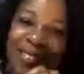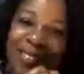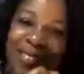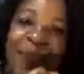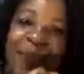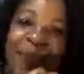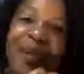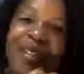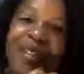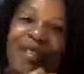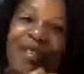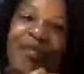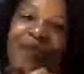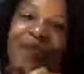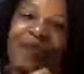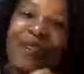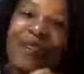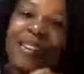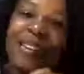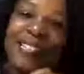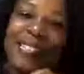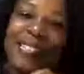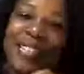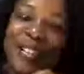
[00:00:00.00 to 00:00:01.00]
We need to be
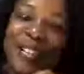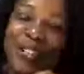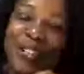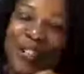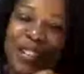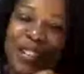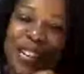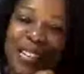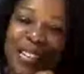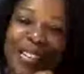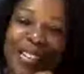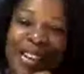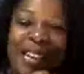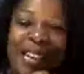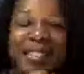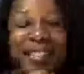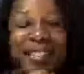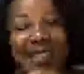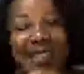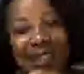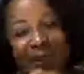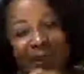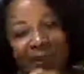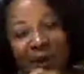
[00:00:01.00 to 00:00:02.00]
intentionally and
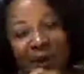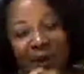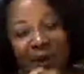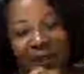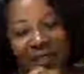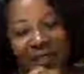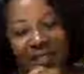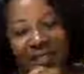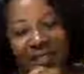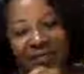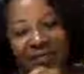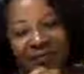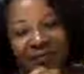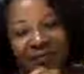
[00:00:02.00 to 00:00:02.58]
deliberate